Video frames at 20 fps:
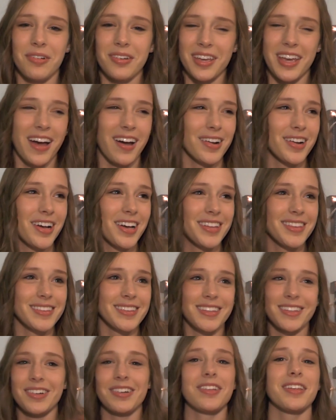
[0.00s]
Don't count on
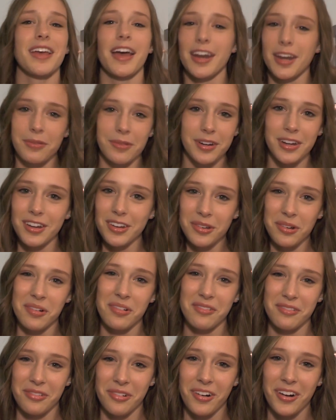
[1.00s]
literally anyone to do
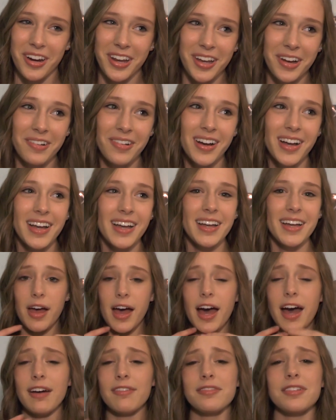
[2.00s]
it for you.
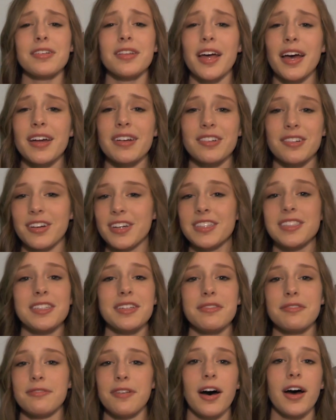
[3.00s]
After that
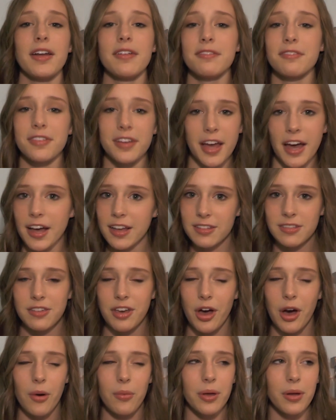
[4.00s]
crazy fun
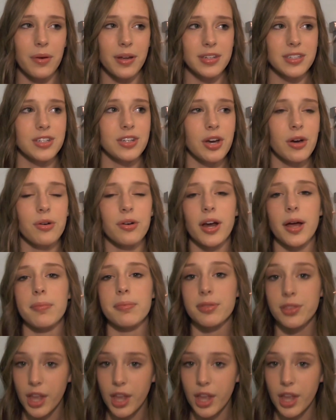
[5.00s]
fiasco, we went to go grab